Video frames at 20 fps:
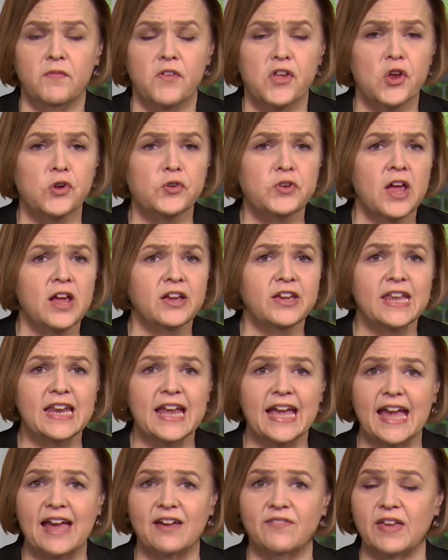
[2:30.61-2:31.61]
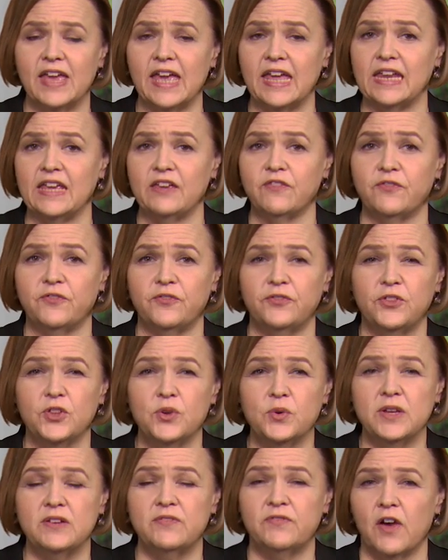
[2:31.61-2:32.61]
You're not going to have any
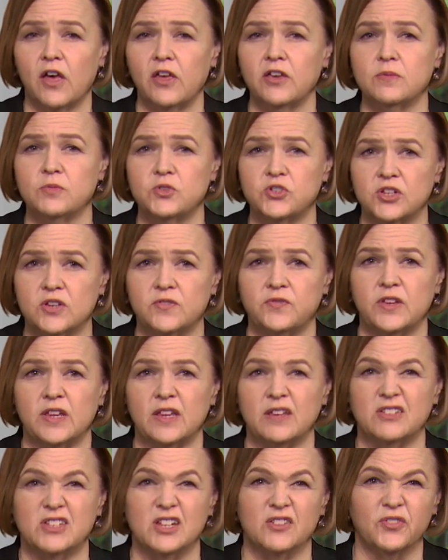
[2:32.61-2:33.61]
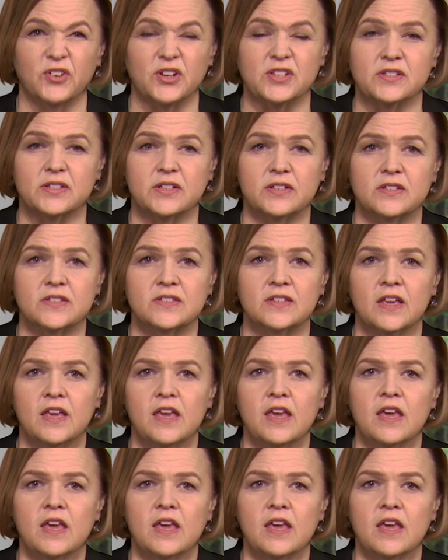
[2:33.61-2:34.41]
fluid volume shifting differences.